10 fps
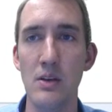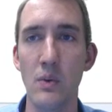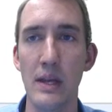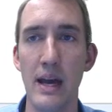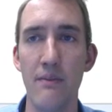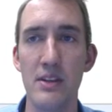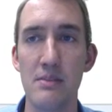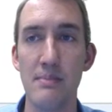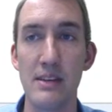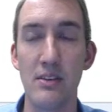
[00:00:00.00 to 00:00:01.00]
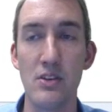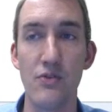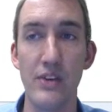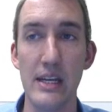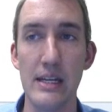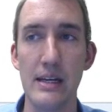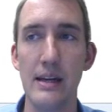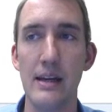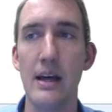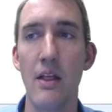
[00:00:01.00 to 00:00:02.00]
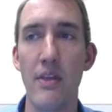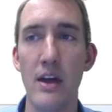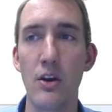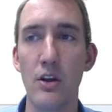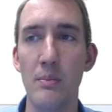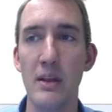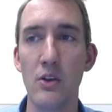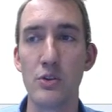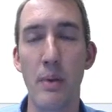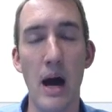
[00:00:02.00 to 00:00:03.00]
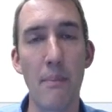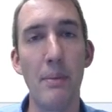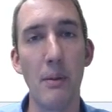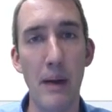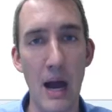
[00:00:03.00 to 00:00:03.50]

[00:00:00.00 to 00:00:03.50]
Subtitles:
We have this message feed that are going to be those pop-up